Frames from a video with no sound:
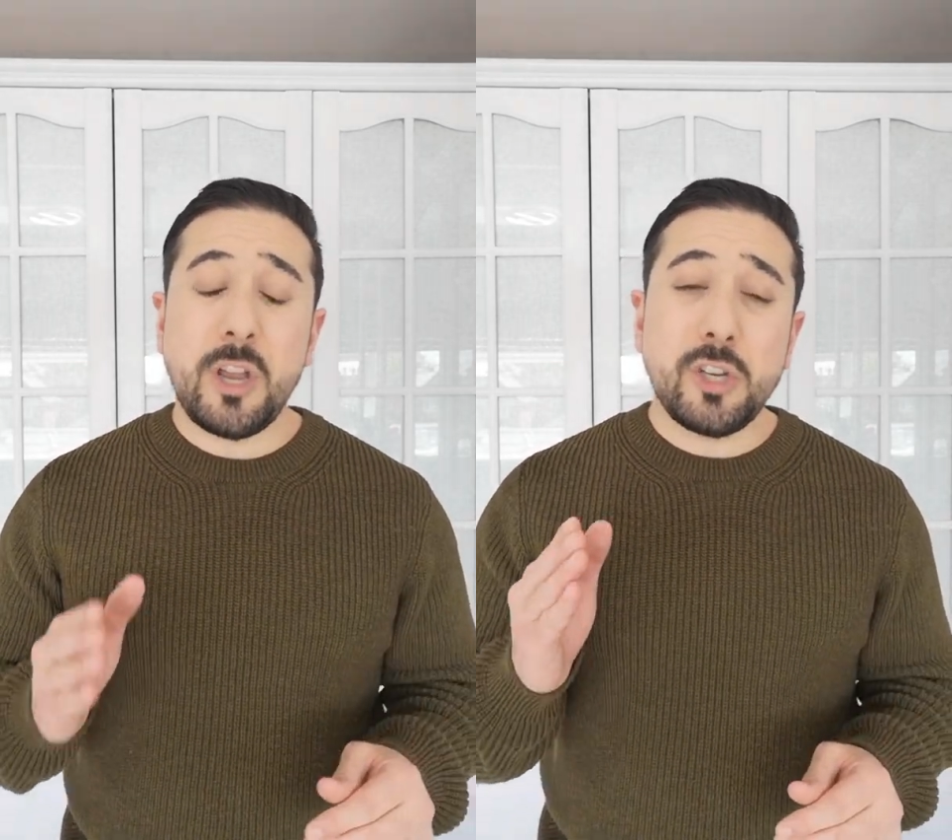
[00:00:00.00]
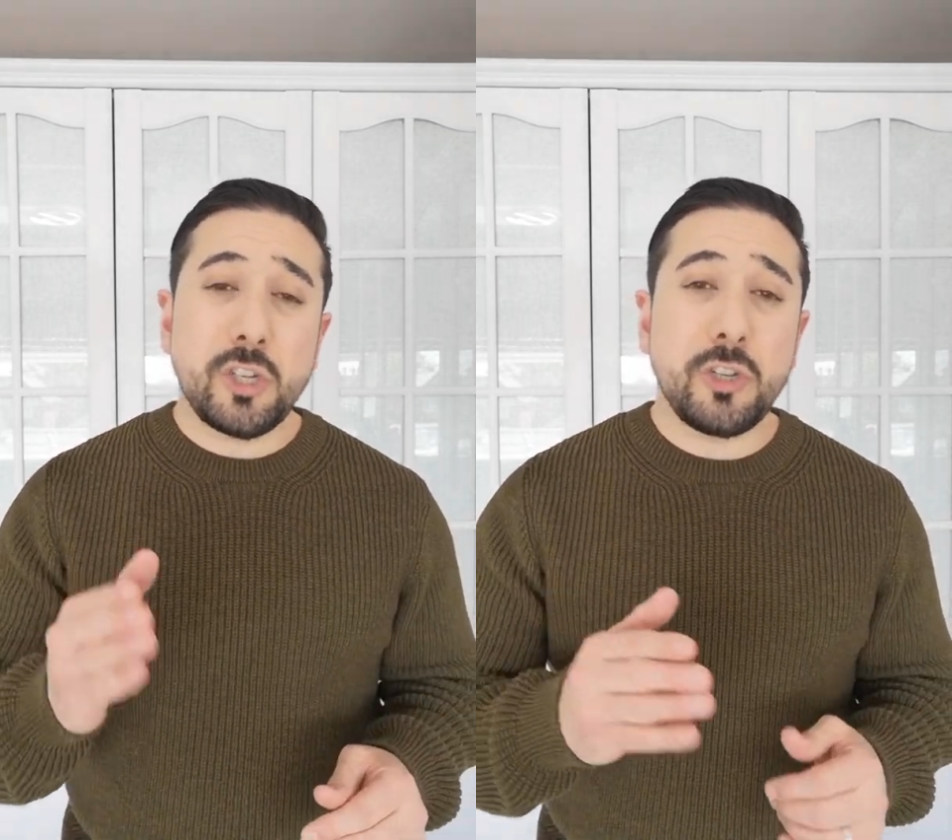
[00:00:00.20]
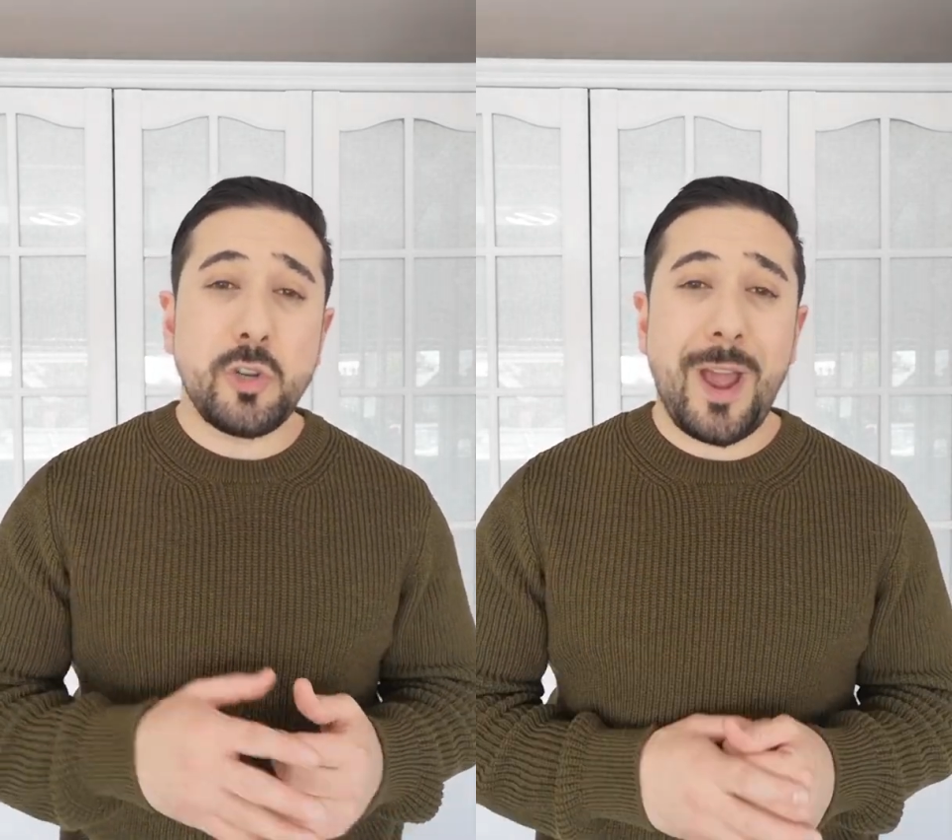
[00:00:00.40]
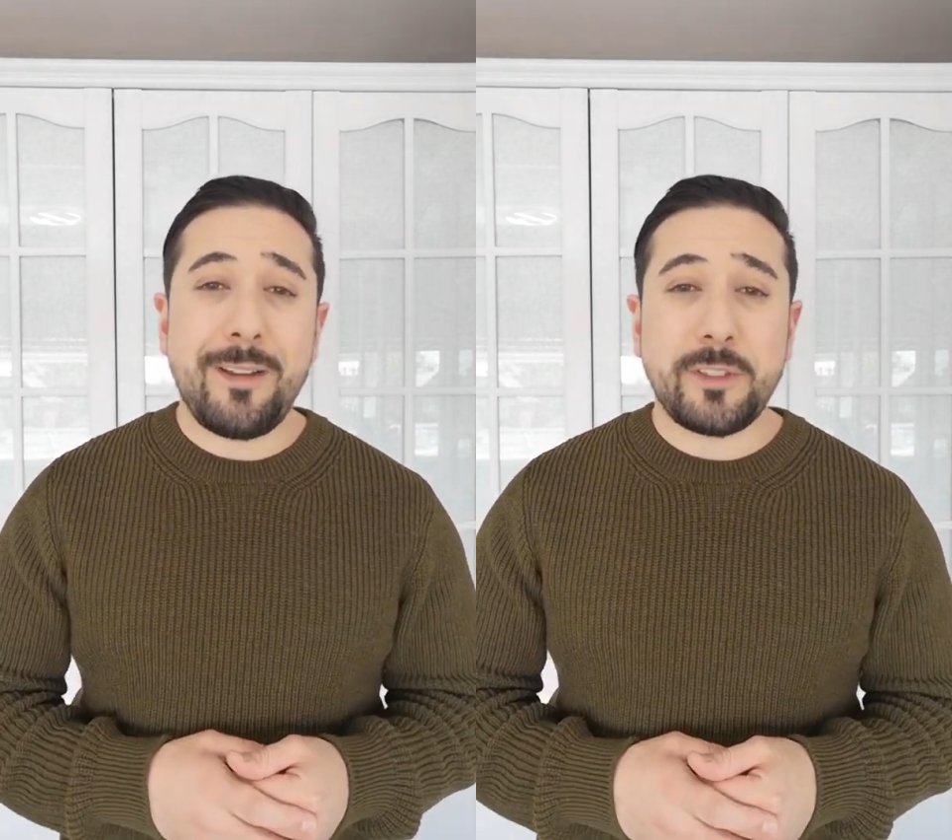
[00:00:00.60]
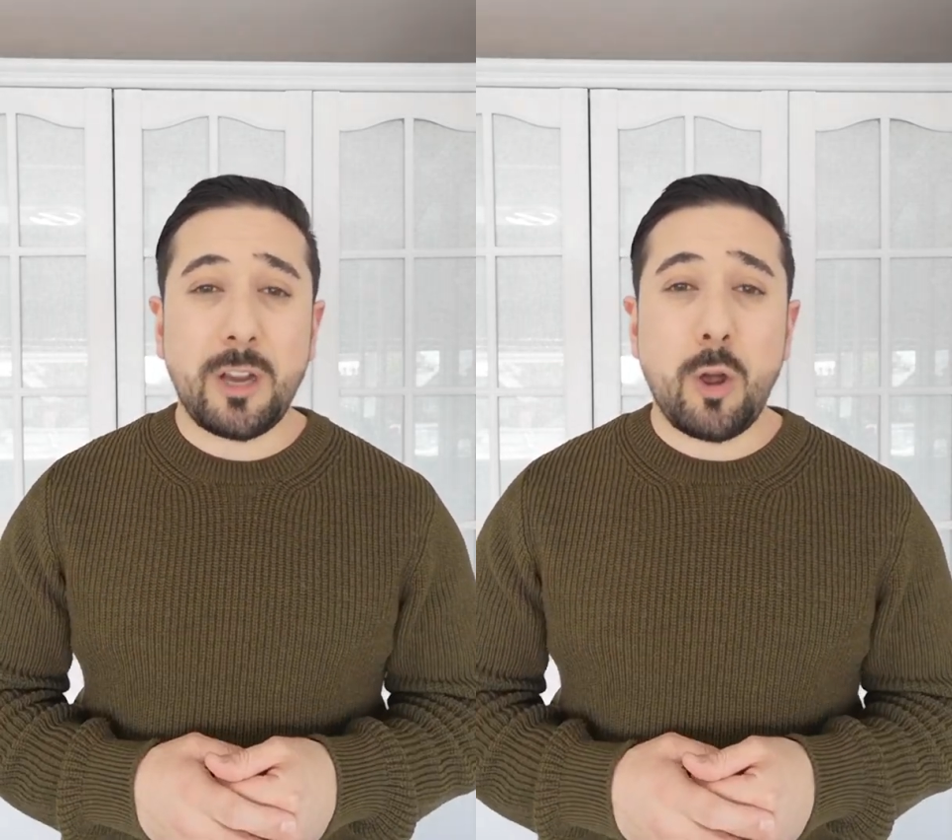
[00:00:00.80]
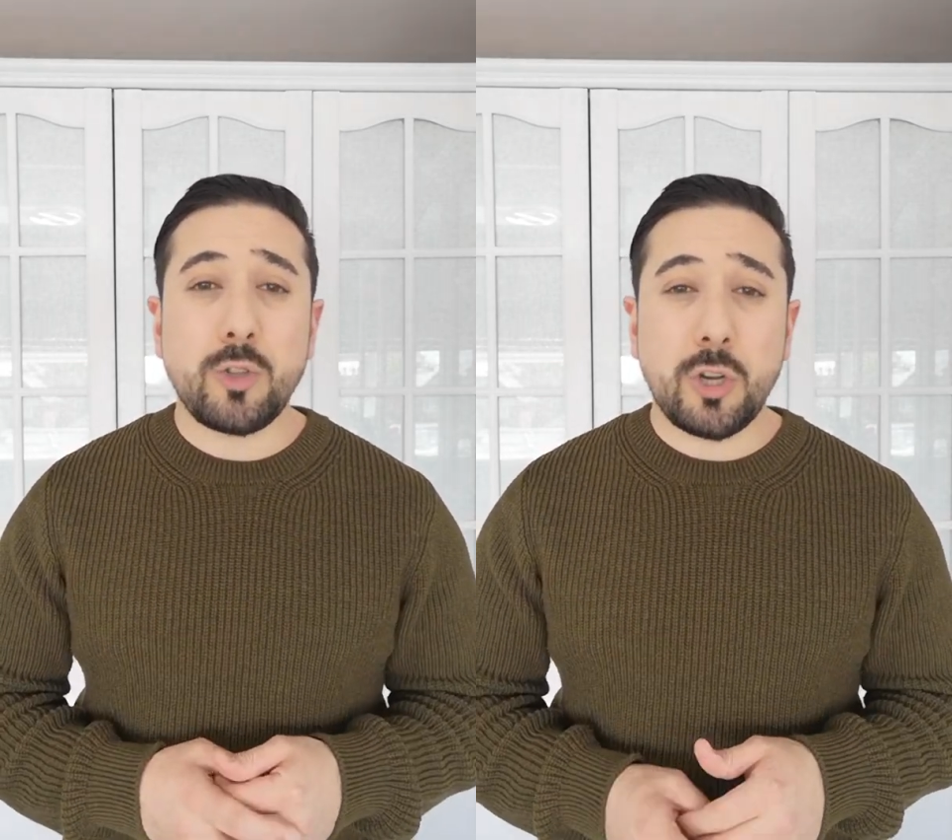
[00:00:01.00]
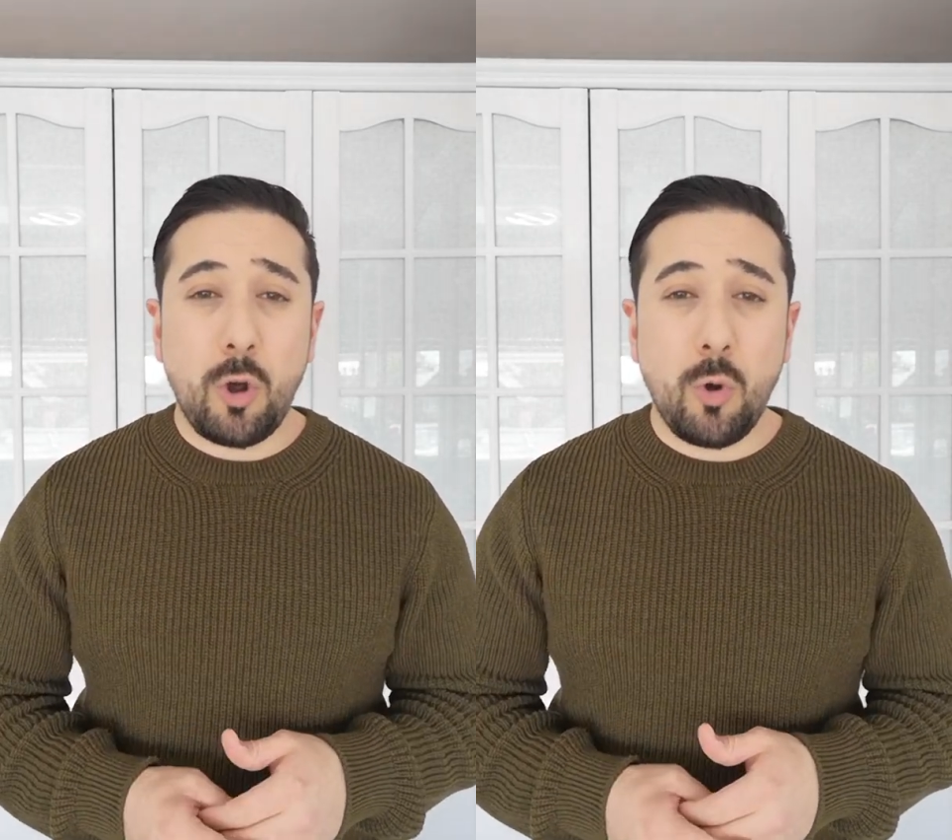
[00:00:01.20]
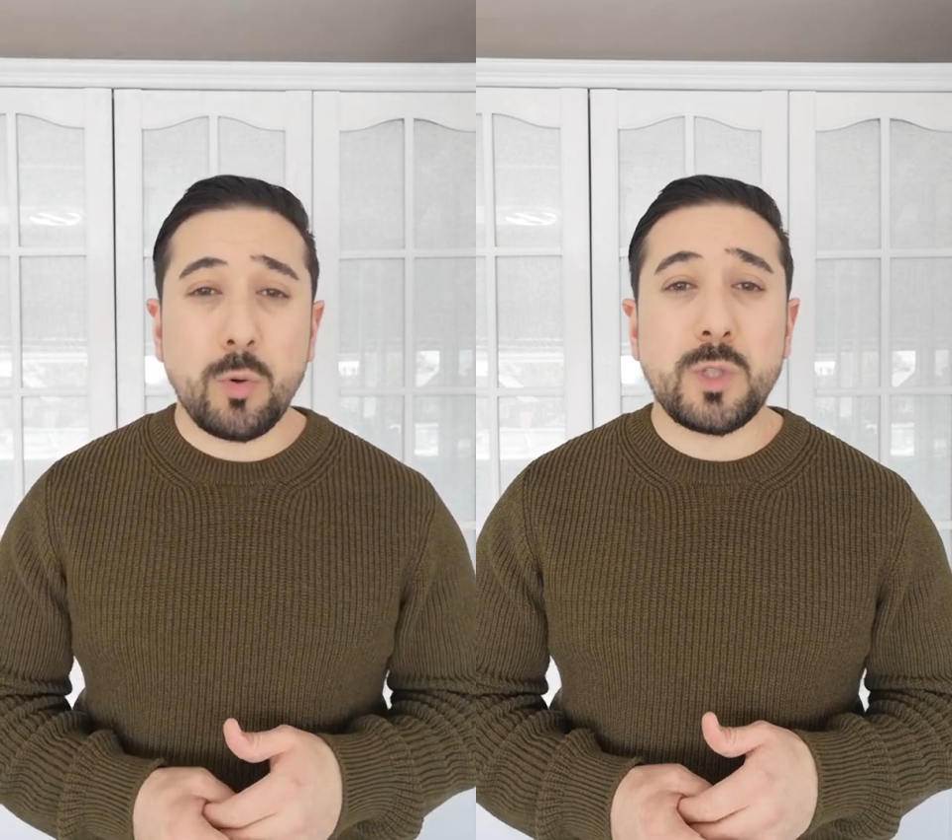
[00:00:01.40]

should you have to go to court